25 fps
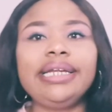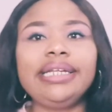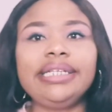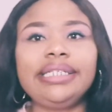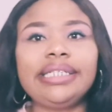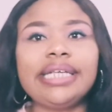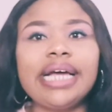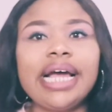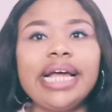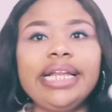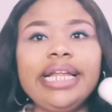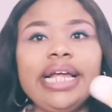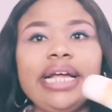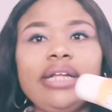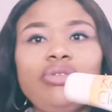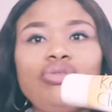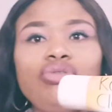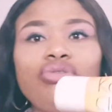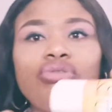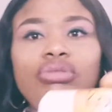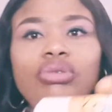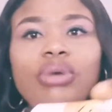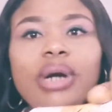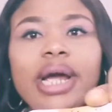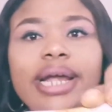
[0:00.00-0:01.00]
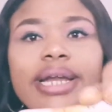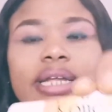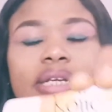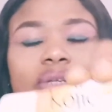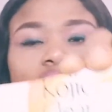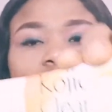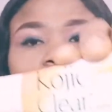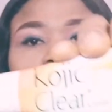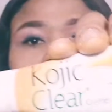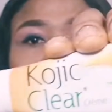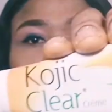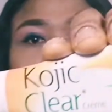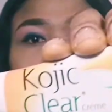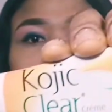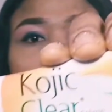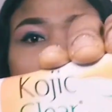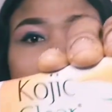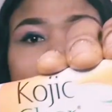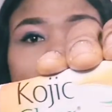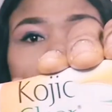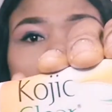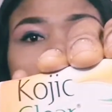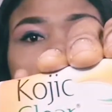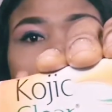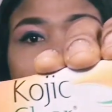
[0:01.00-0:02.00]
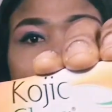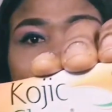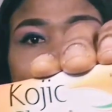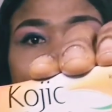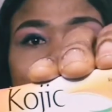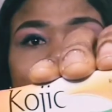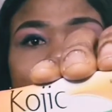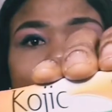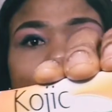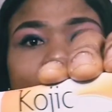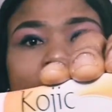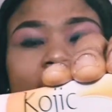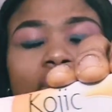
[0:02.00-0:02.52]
decided to try this one made of papaya